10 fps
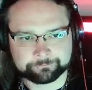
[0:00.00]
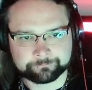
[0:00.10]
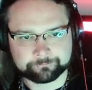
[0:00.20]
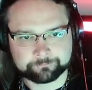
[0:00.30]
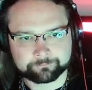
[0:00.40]

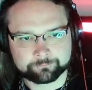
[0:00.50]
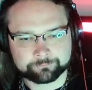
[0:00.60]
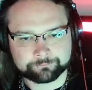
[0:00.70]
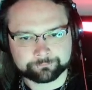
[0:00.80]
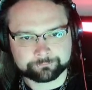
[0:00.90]

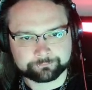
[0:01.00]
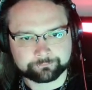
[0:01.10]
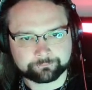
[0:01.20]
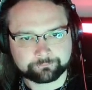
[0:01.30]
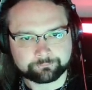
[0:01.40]

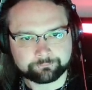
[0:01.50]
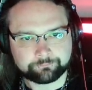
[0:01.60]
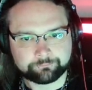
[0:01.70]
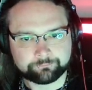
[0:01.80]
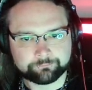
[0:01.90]

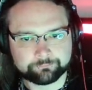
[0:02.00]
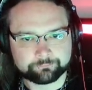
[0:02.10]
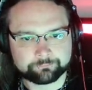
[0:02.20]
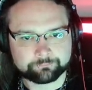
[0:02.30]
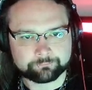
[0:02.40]

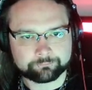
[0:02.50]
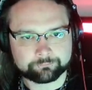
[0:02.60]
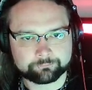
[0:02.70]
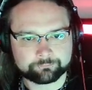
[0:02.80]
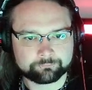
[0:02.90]

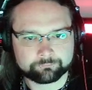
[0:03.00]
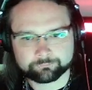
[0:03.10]
Nobody speaks.